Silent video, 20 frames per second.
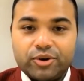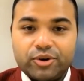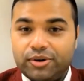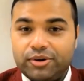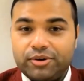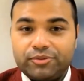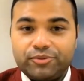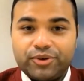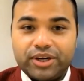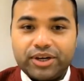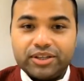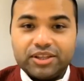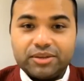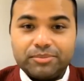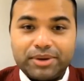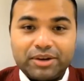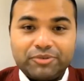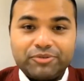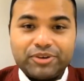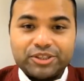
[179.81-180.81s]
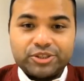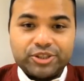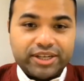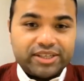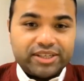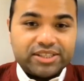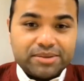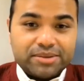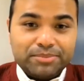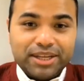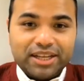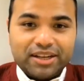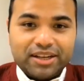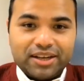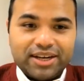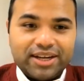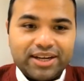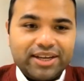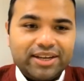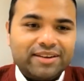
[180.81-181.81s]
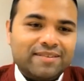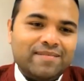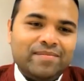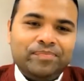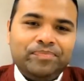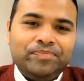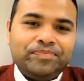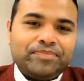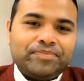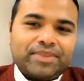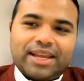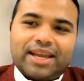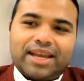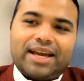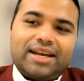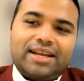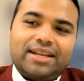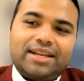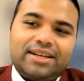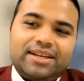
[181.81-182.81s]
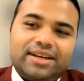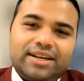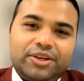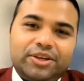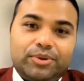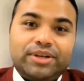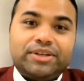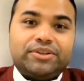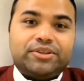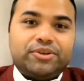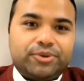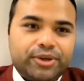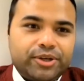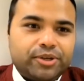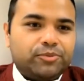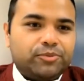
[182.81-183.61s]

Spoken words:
of the manufacturing assembly line and you enter the